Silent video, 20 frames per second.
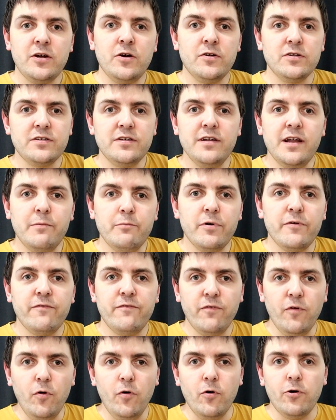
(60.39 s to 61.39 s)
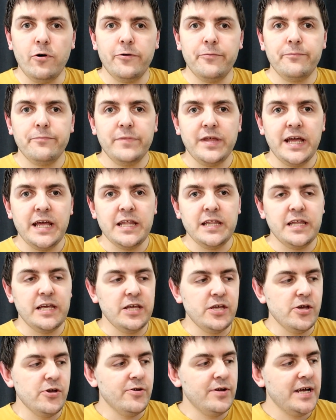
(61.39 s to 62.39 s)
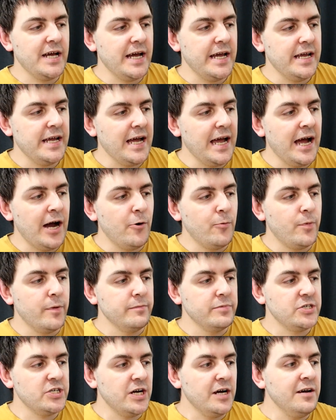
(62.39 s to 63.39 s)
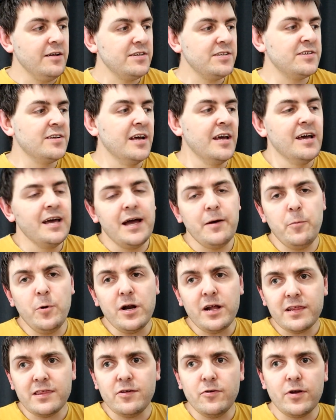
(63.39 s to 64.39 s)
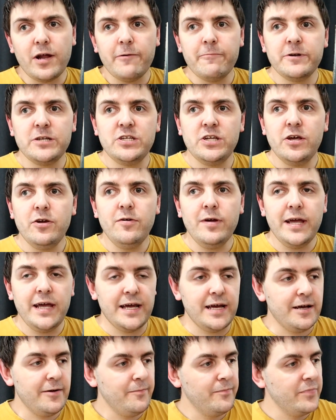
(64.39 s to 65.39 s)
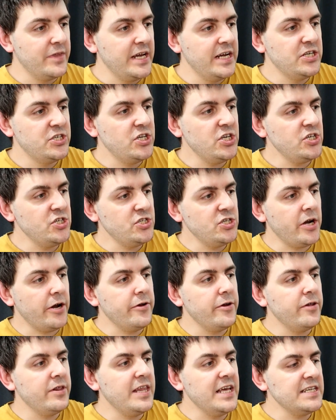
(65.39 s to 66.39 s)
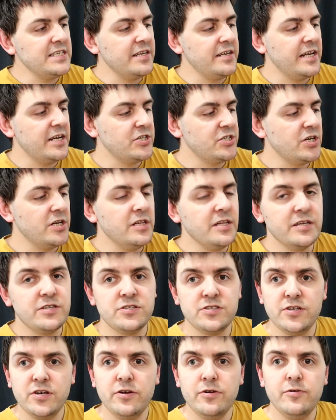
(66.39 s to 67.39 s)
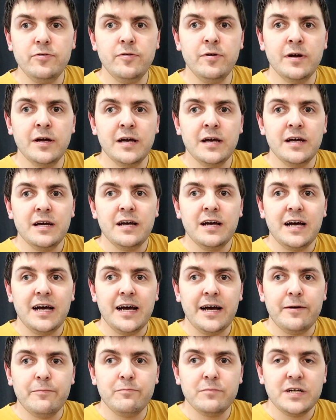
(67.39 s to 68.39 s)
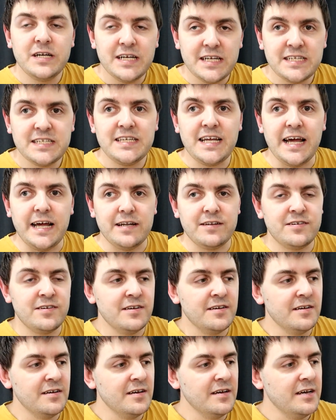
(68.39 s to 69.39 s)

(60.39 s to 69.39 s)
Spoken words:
got to number 4 in the UK album charts, and what I thought I would do here is just show you this edition, the 2 cassette